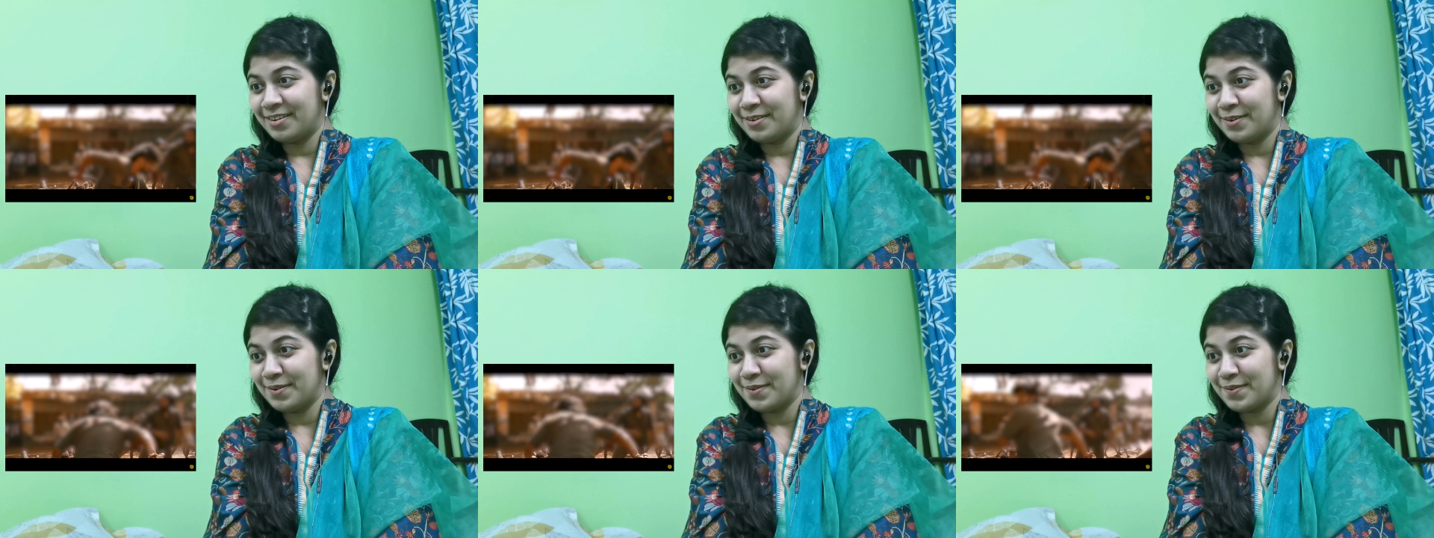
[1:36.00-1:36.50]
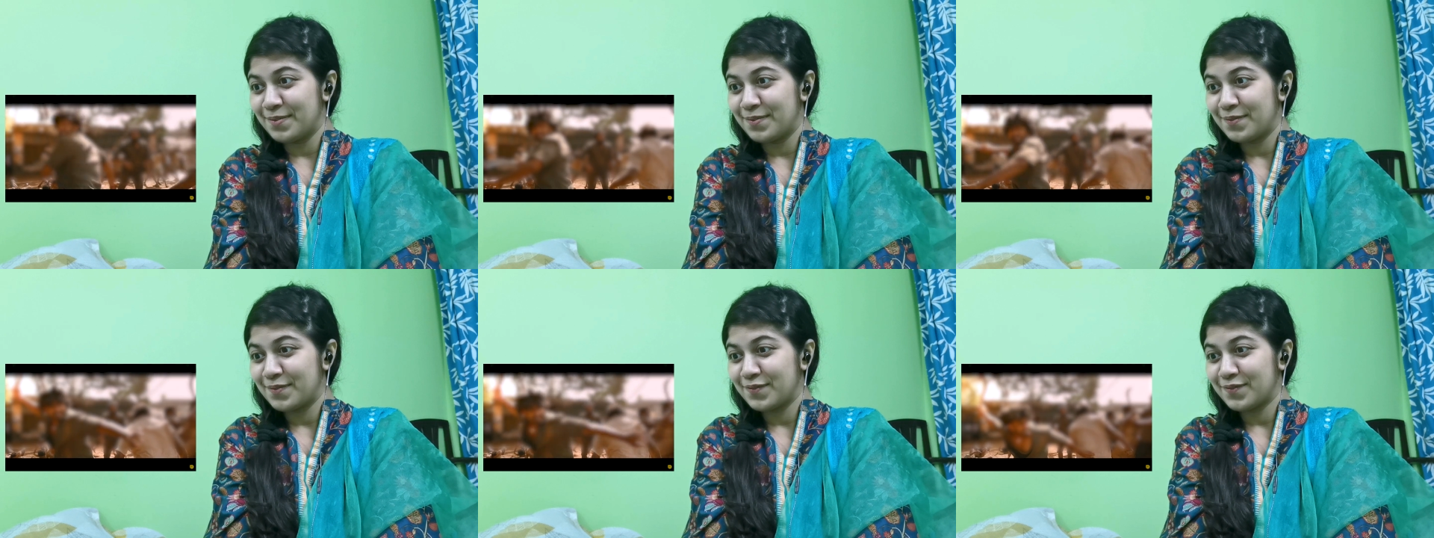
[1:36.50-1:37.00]

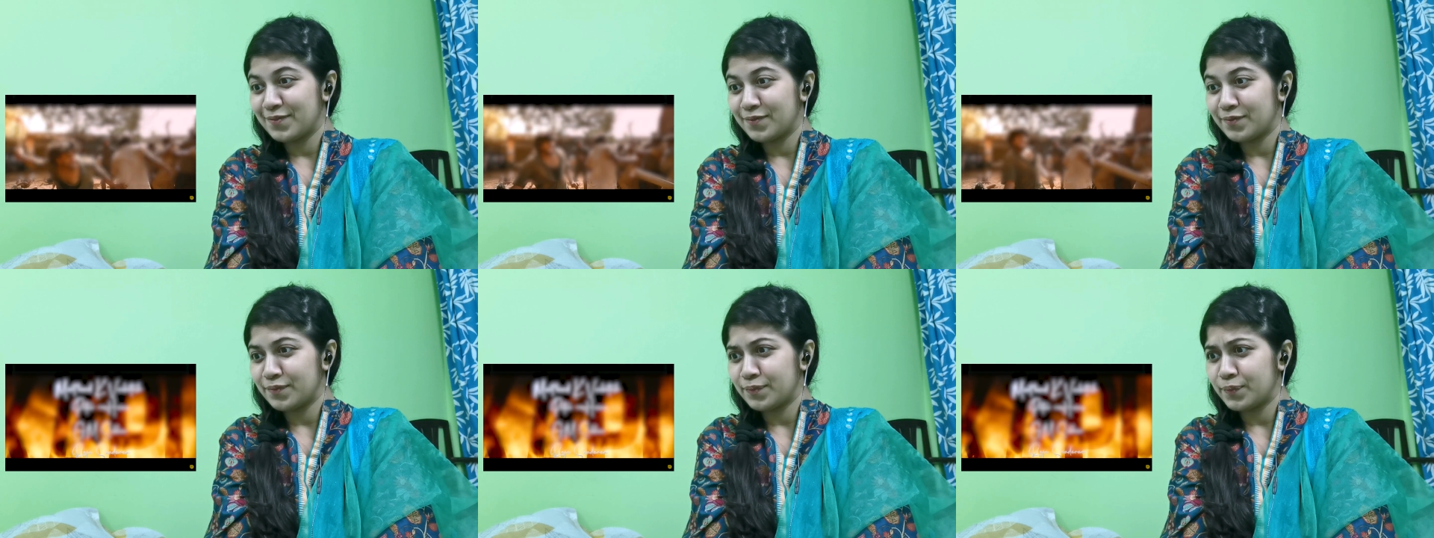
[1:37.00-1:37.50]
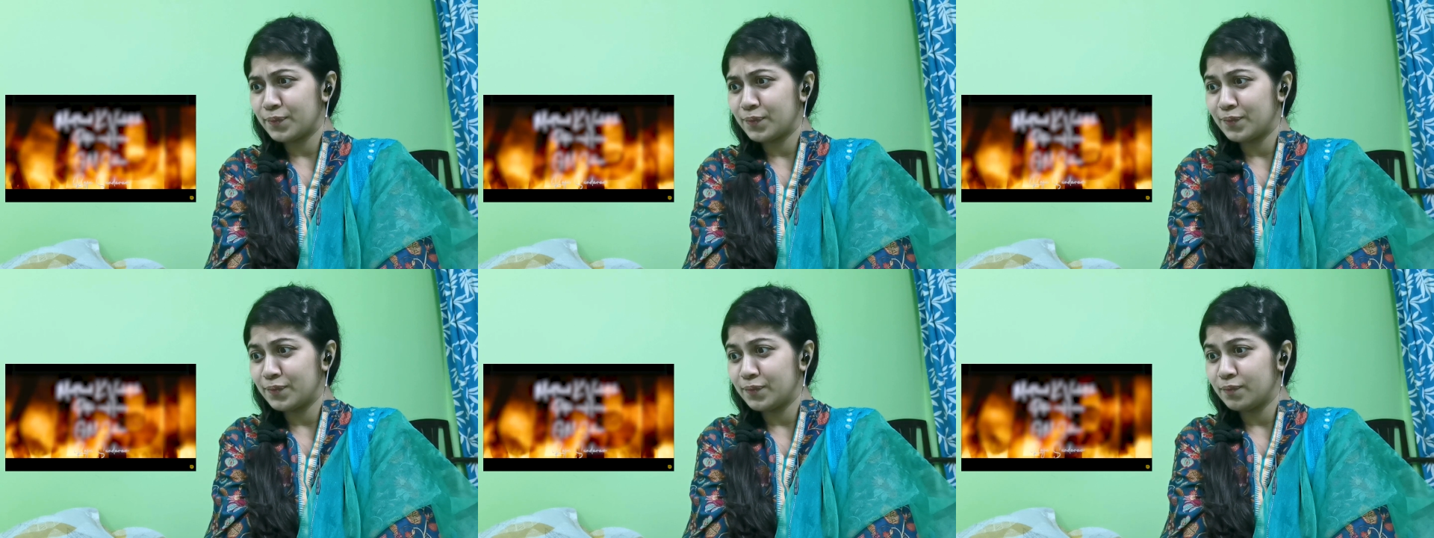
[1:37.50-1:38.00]

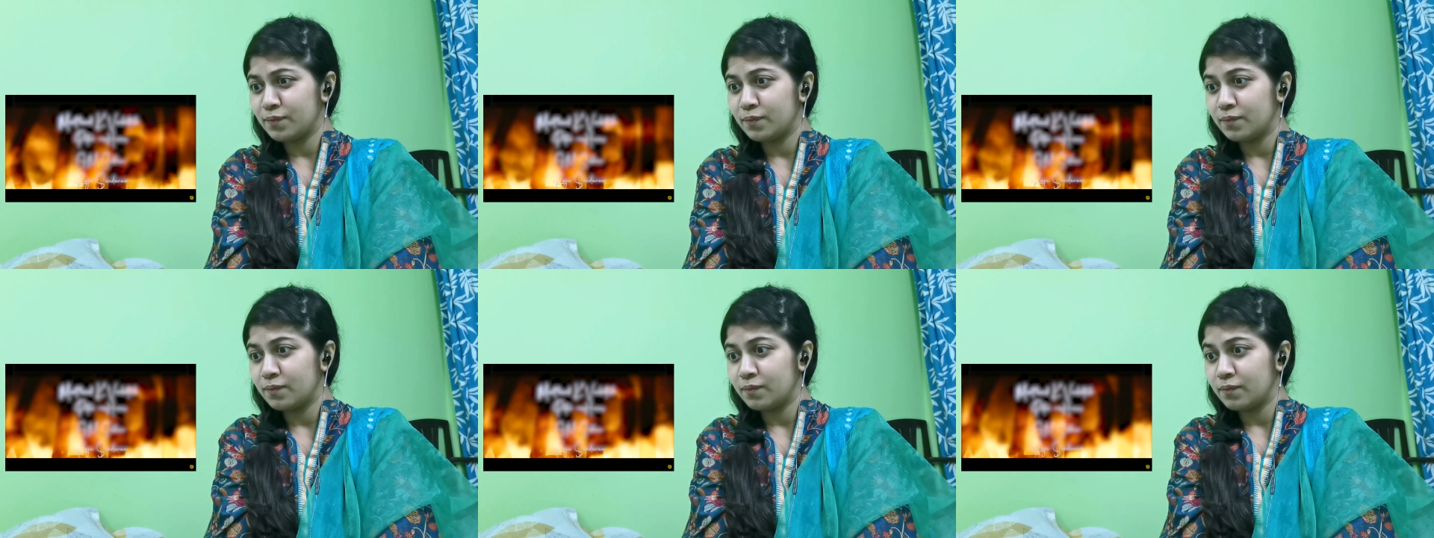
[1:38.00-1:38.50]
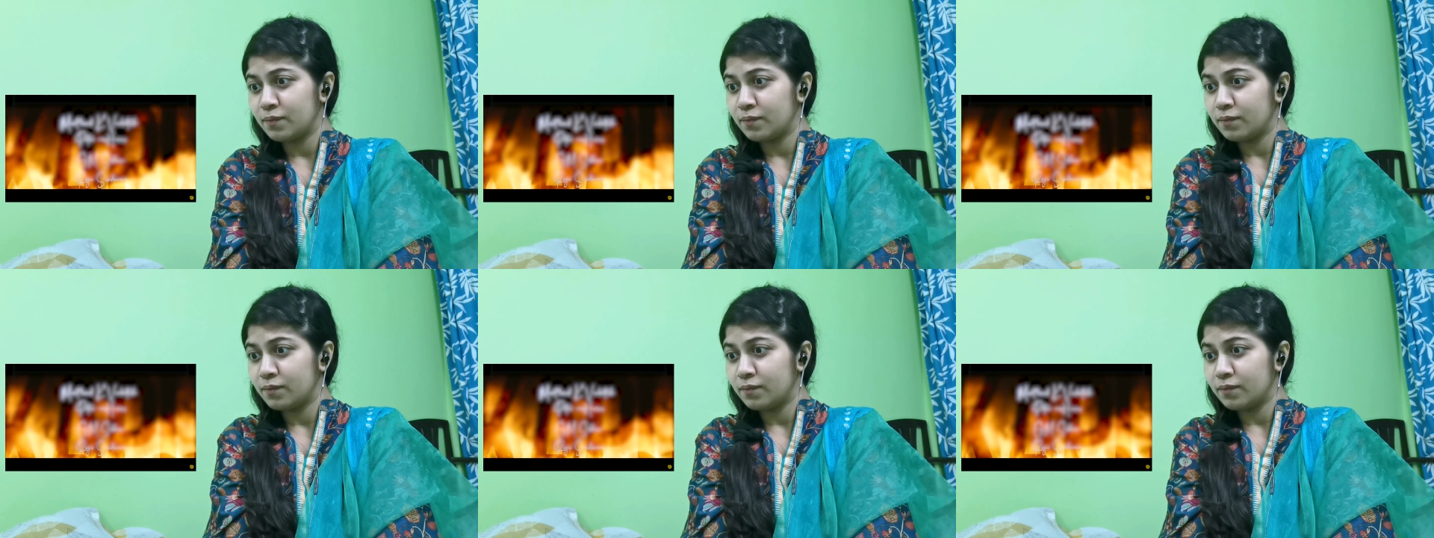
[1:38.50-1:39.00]

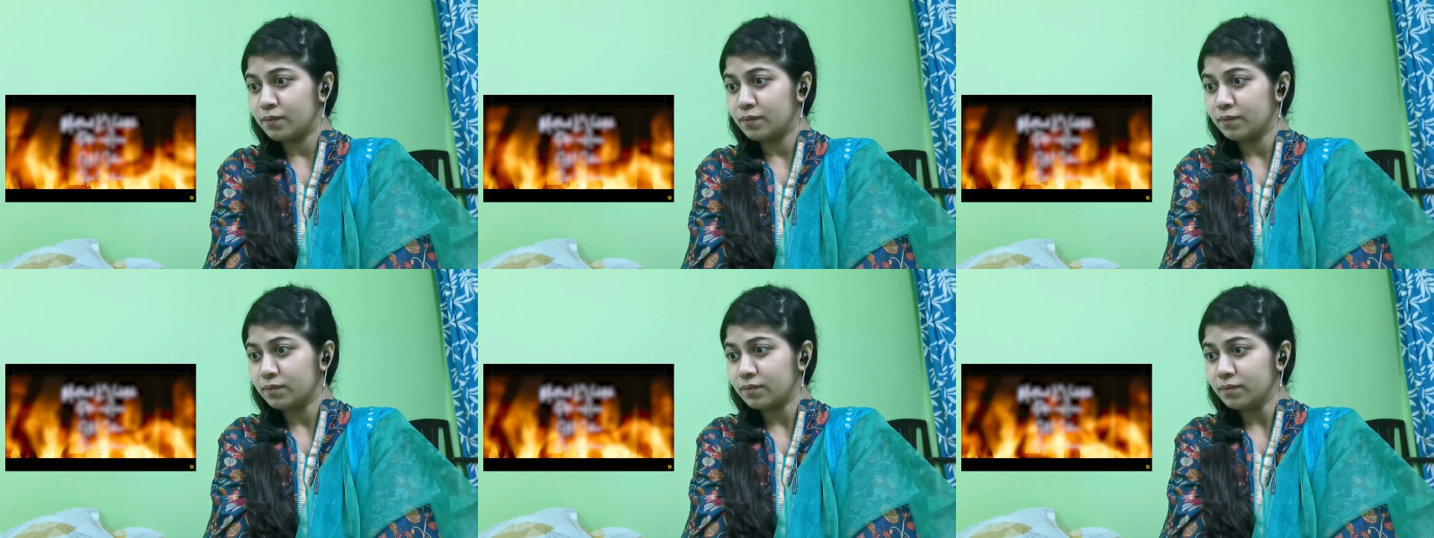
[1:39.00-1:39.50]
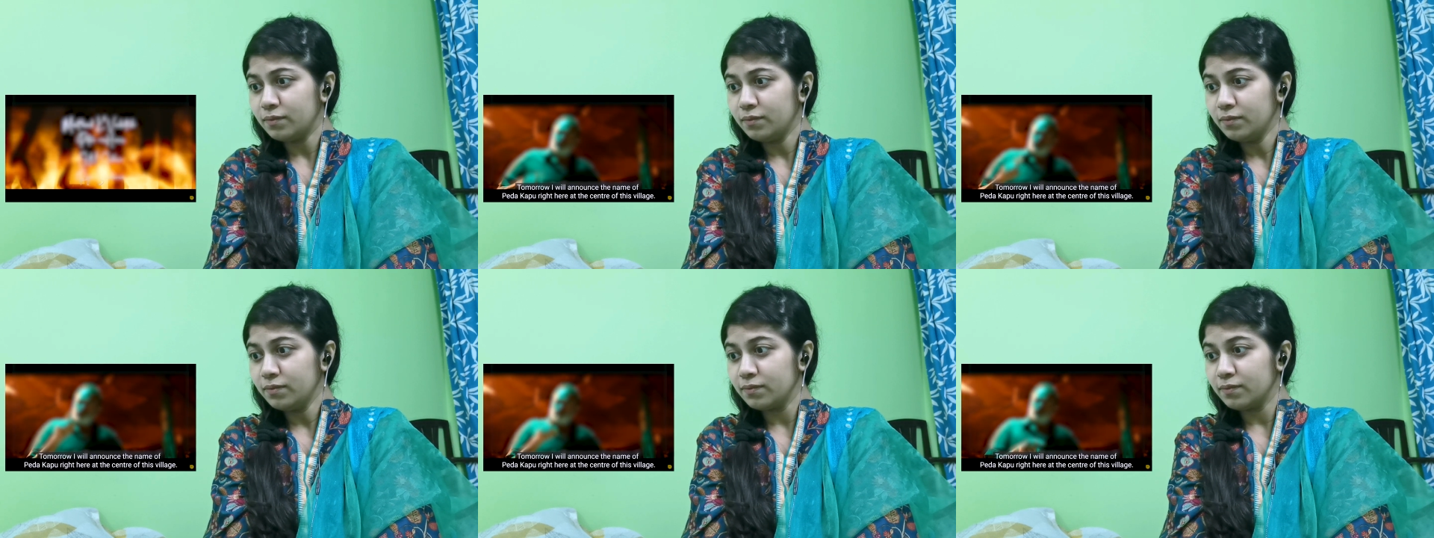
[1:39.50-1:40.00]

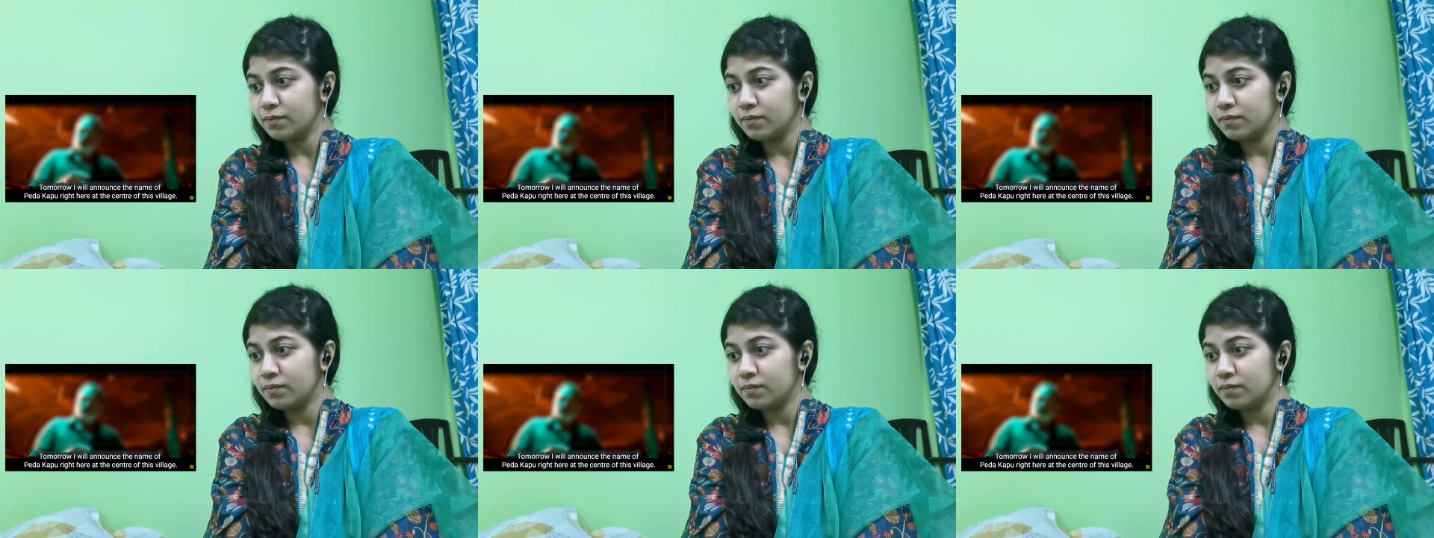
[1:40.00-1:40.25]
(no one is talking)